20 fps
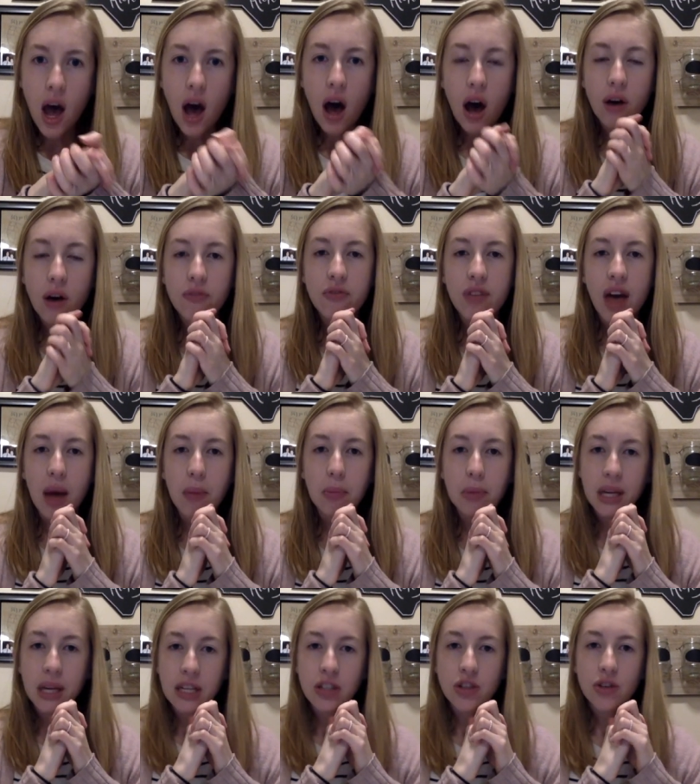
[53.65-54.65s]
of that
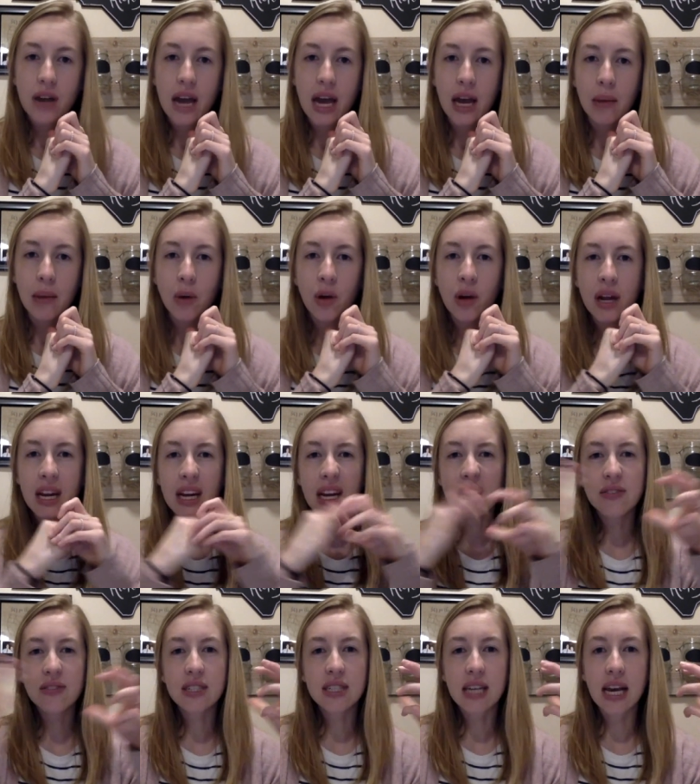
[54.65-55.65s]
plant or animal, and it
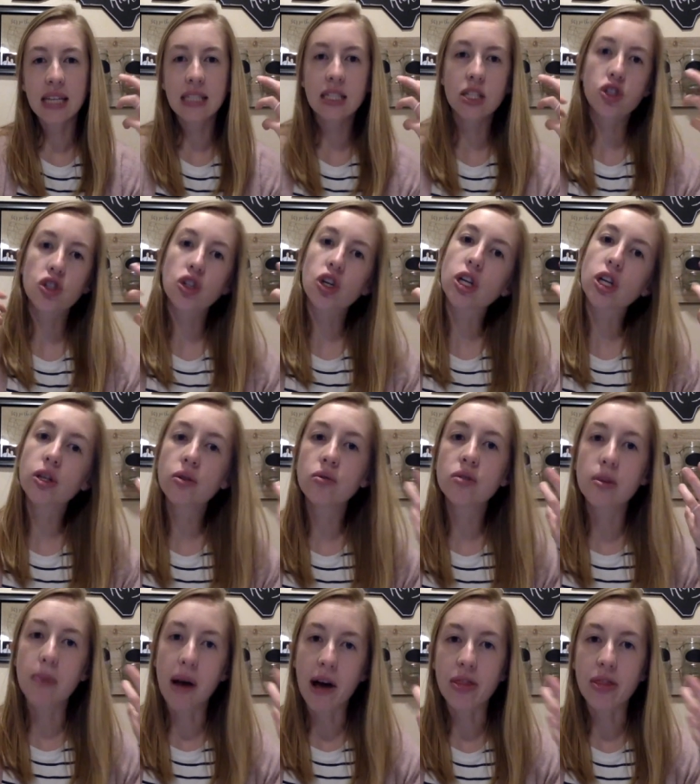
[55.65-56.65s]
gives scientists
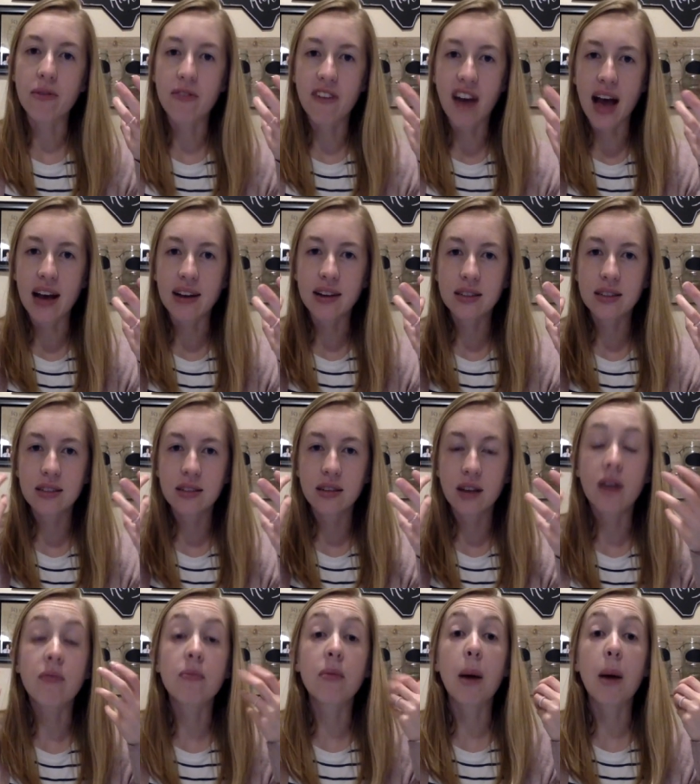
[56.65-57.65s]
clues about the
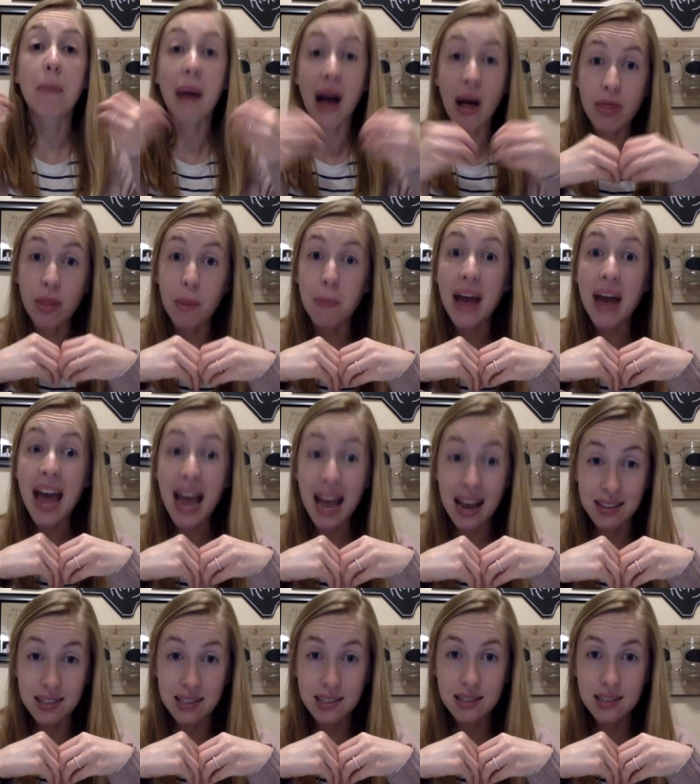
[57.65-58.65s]

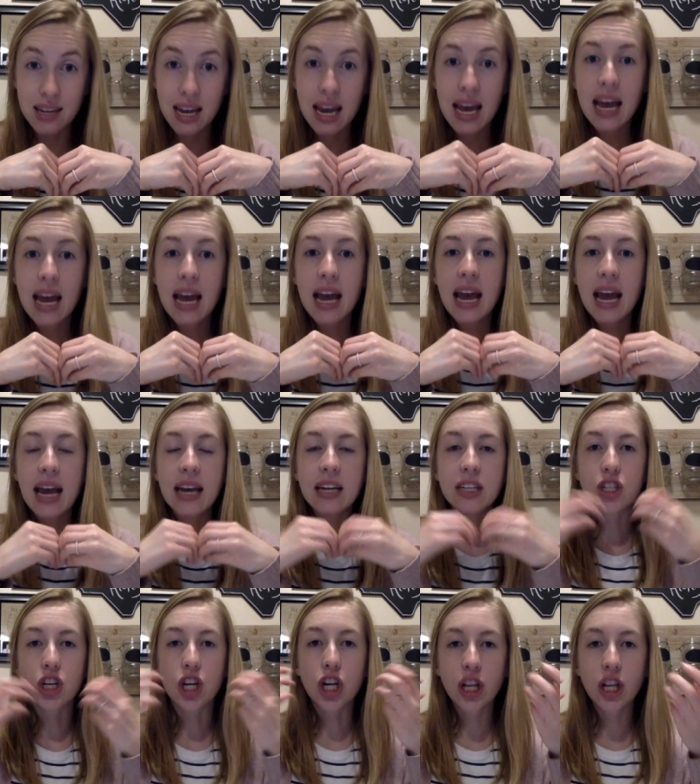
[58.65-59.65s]
past. It
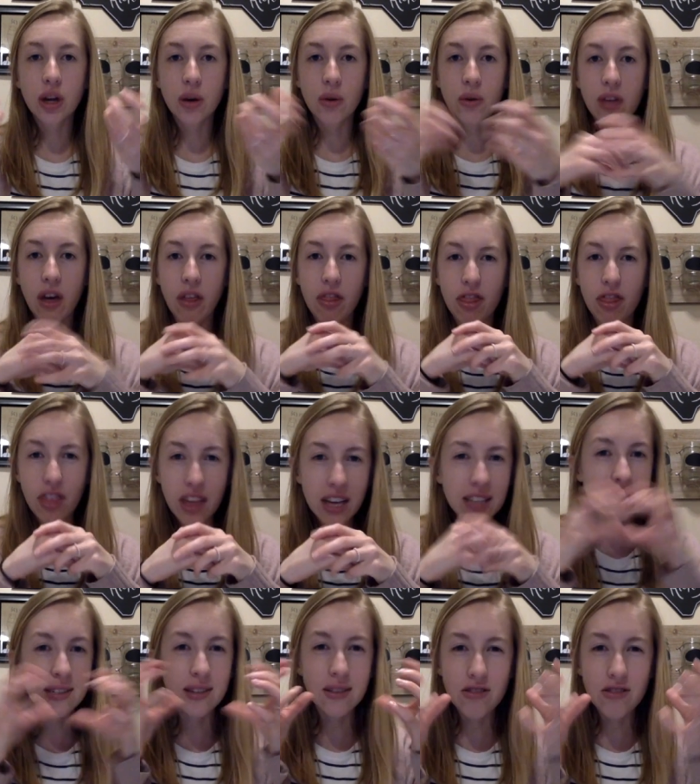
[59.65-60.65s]
is a clue that
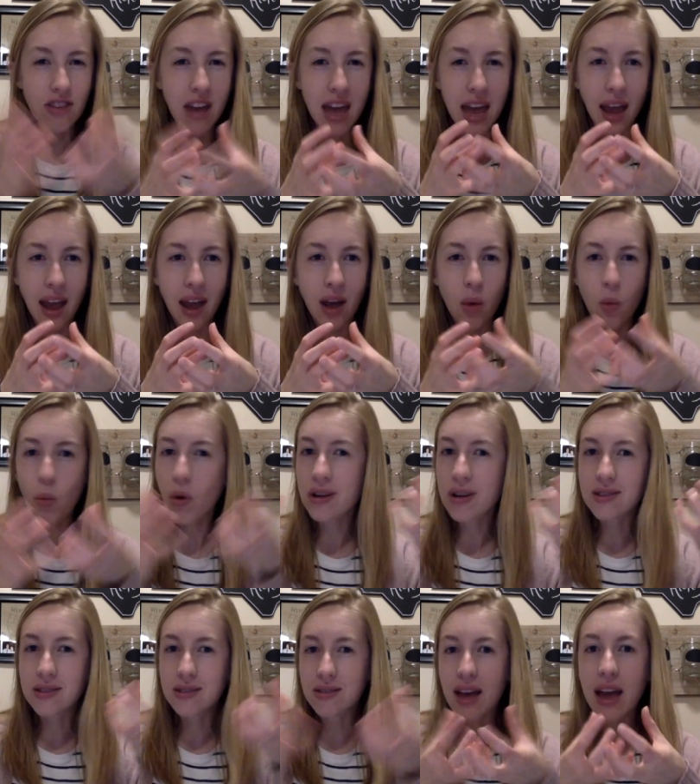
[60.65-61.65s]
this thing
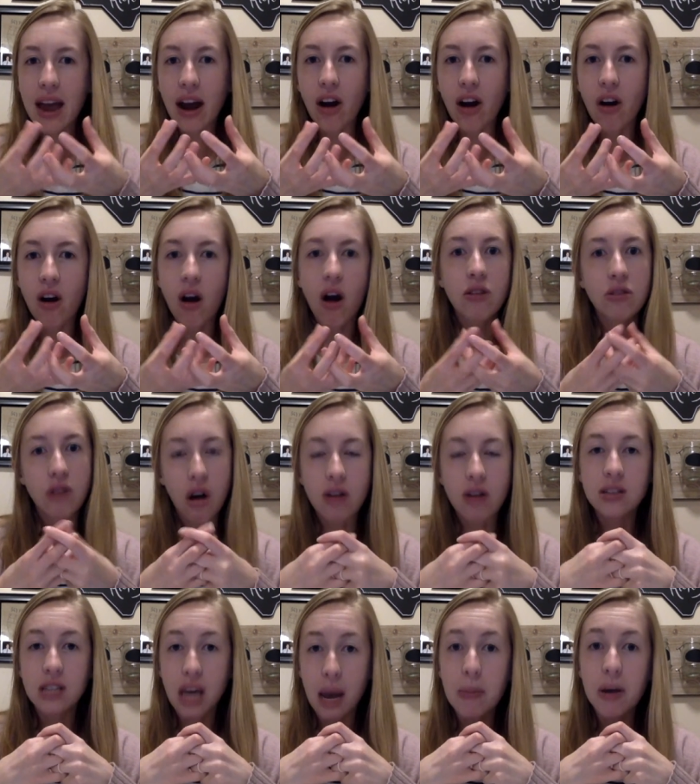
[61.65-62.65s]
was there a
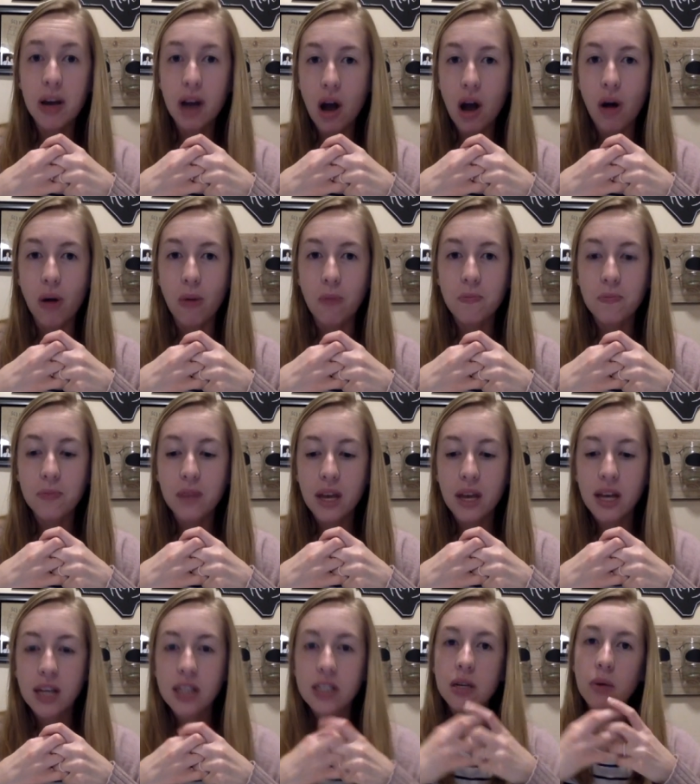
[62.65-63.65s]
long time ago.
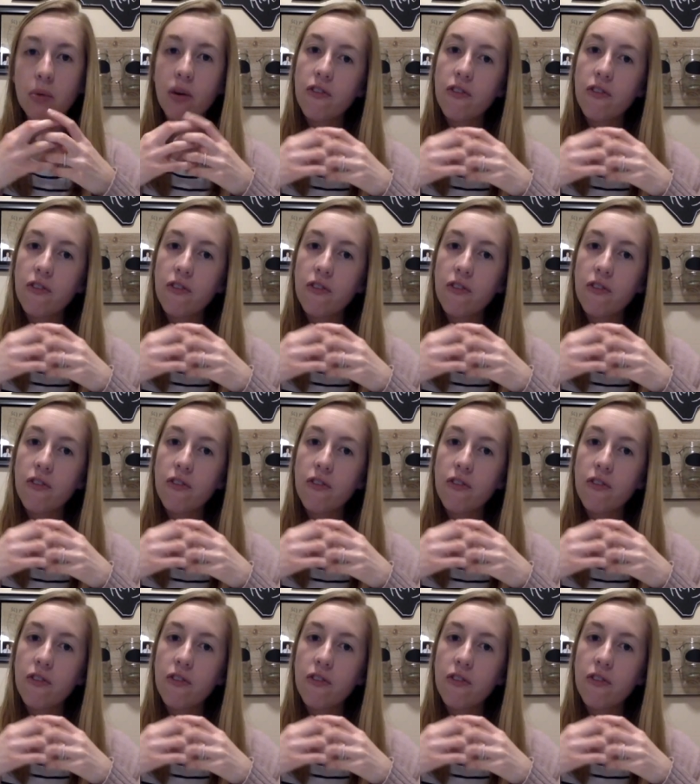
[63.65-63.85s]
So a